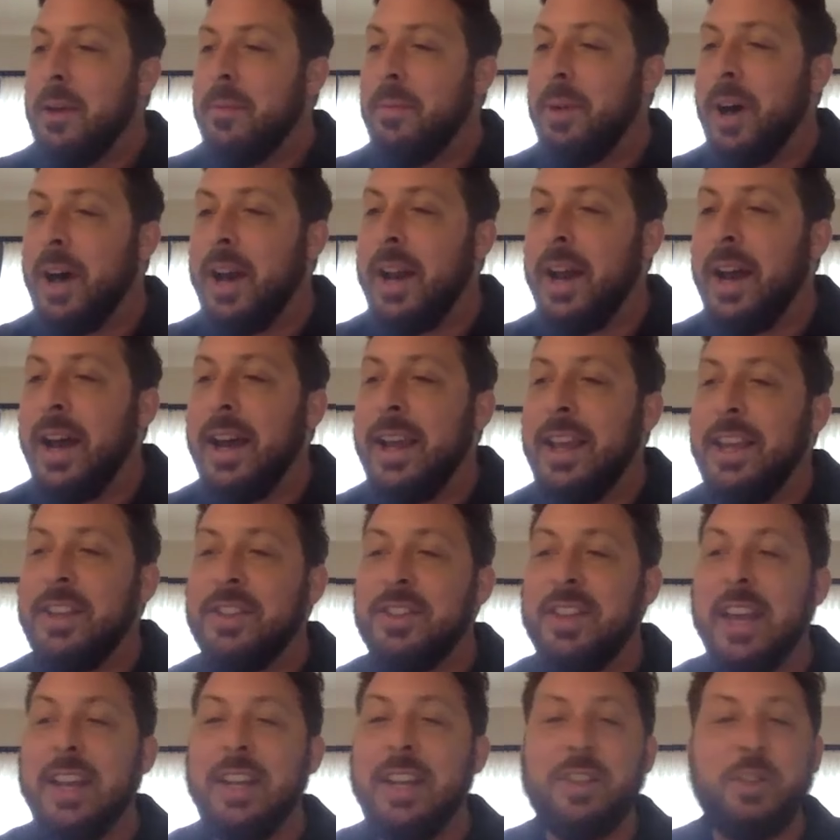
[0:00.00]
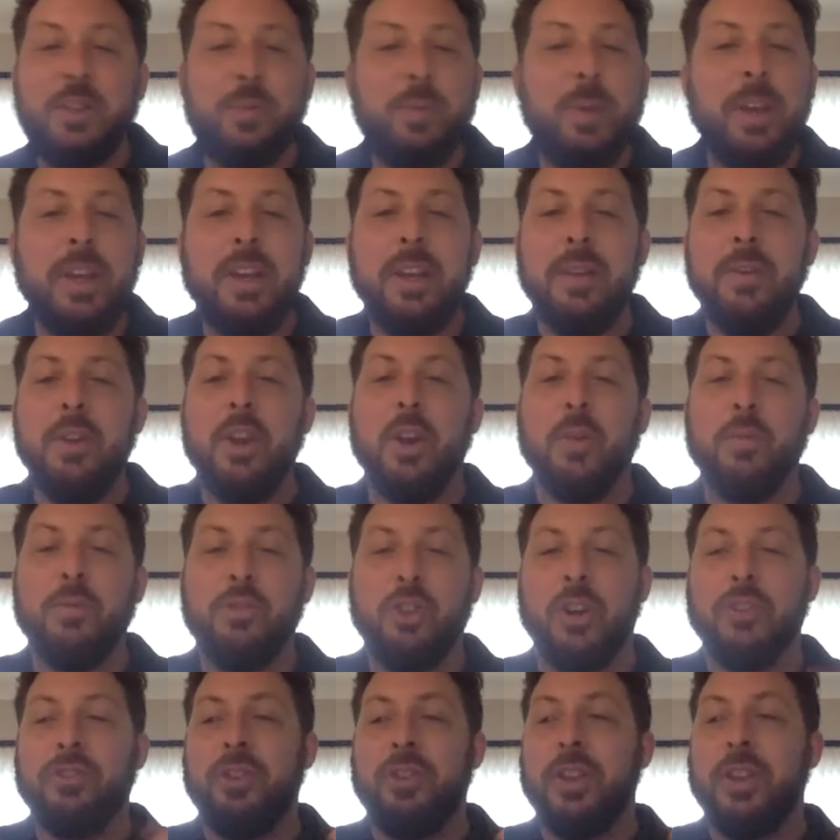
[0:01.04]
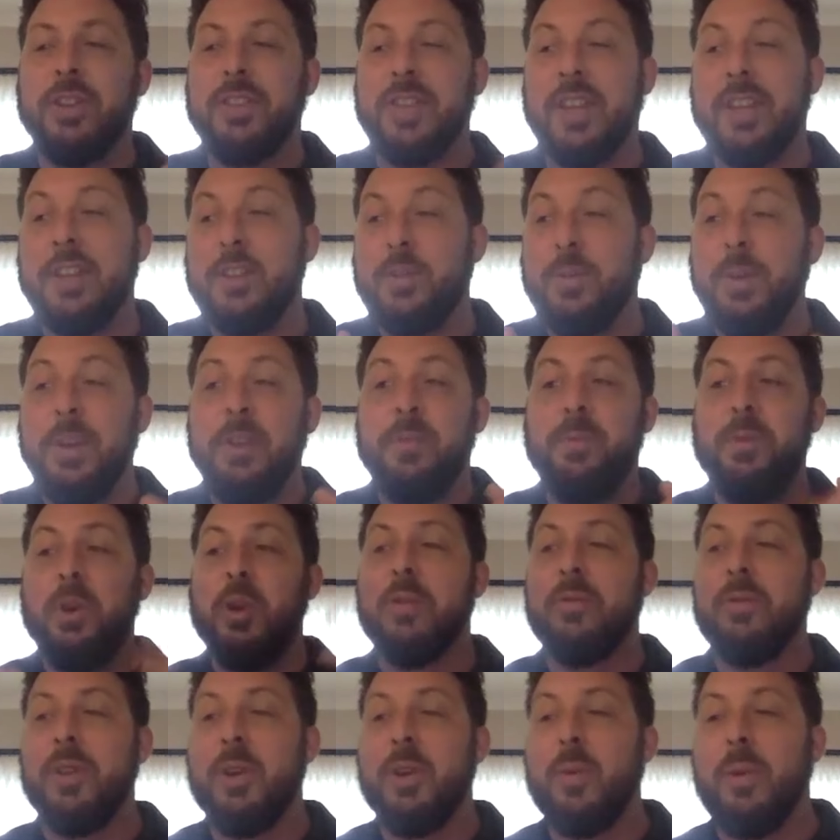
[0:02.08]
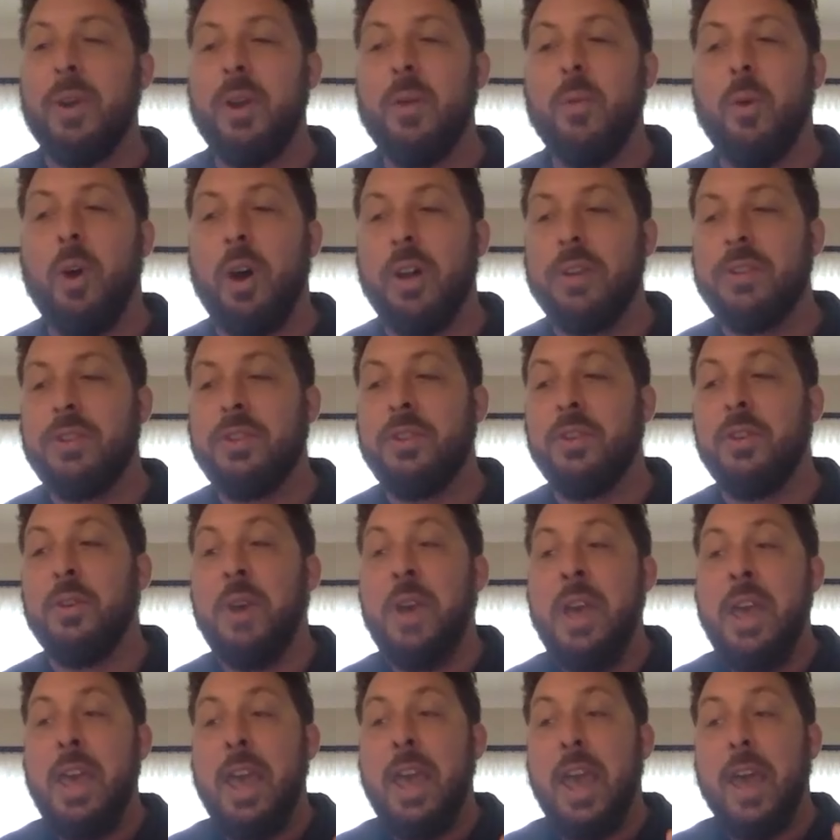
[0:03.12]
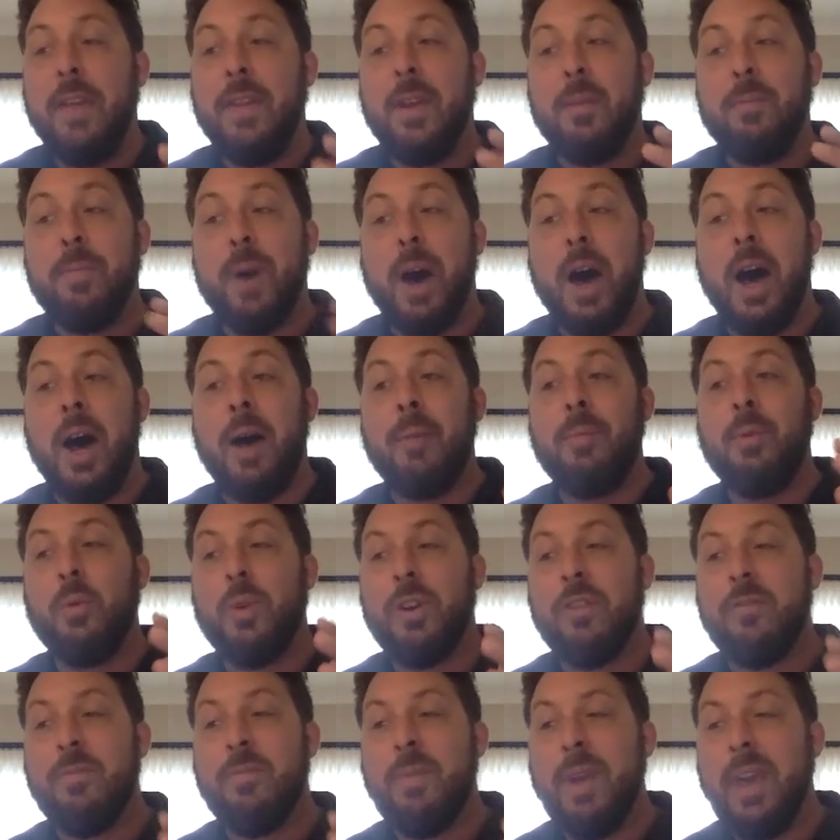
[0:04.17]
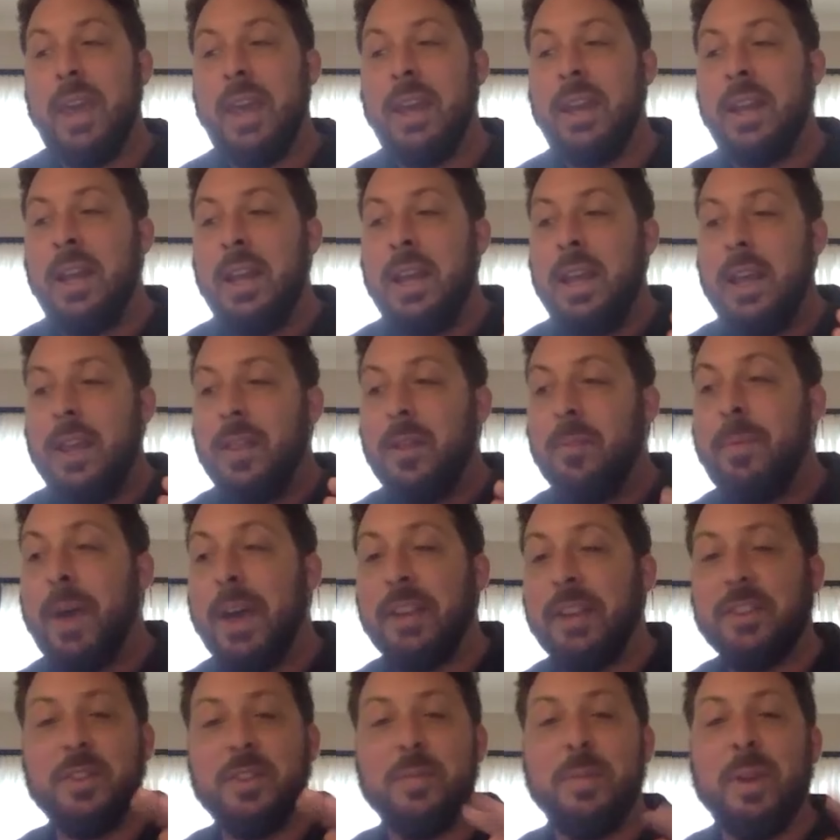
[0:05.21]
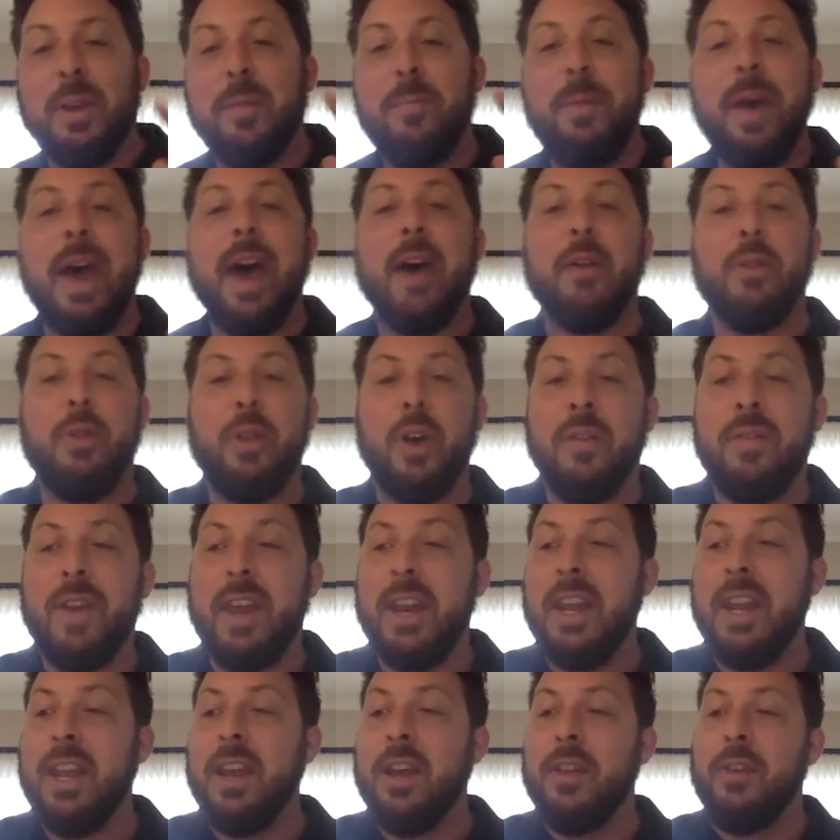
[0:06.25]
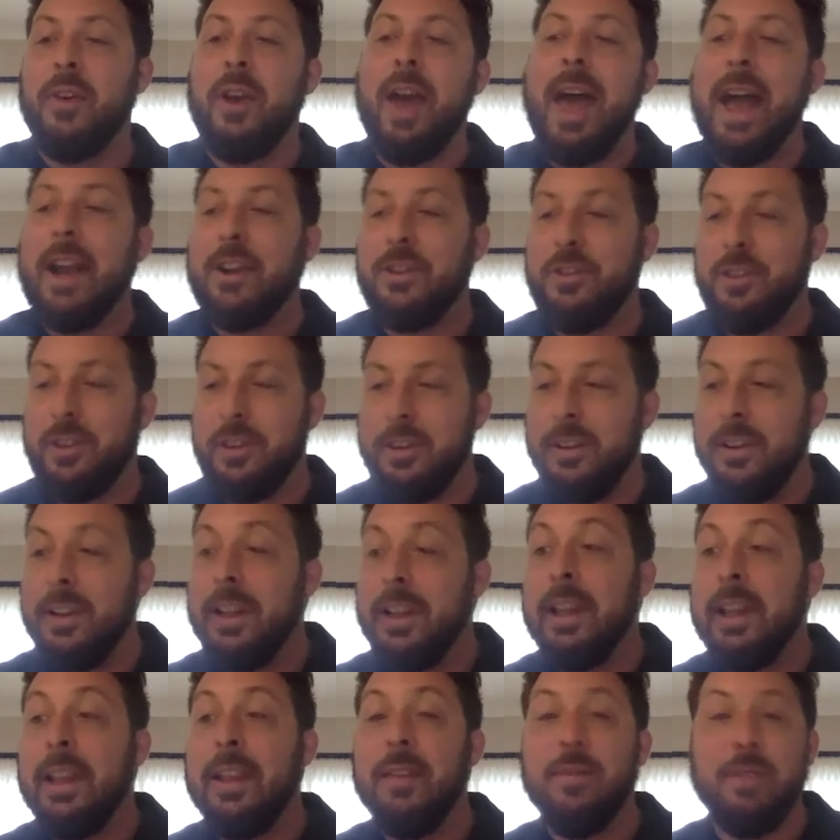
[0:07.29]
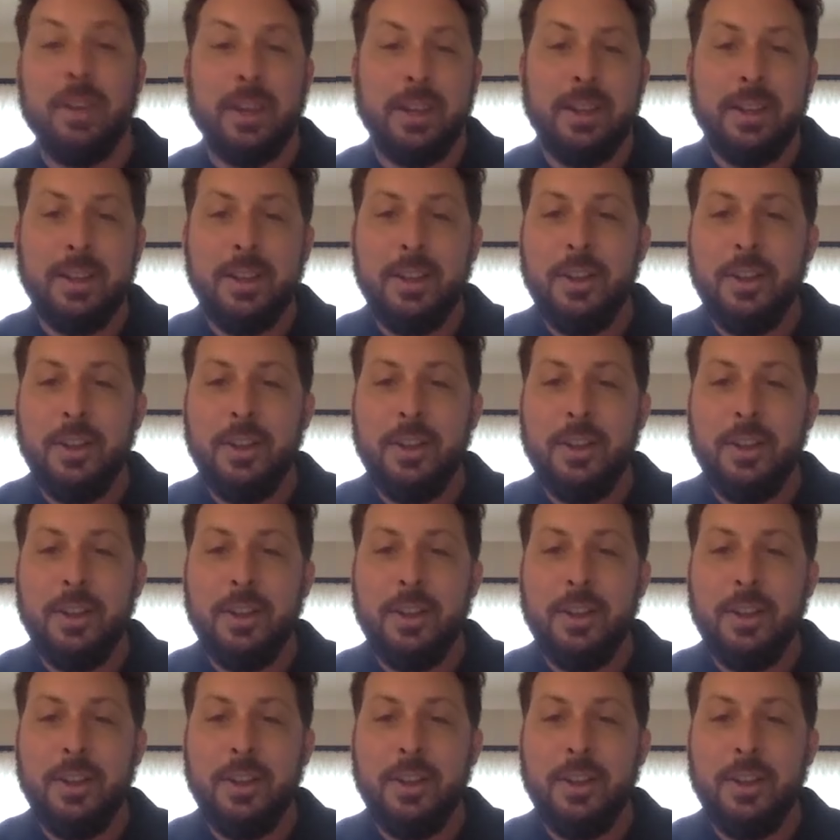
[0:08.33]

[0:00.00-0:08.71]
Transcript: But uh, he said he speak, you know, Charles Laughton said he speaks beautifully when he wants to, and that Bob would have made the best Macbeth of any other actor living.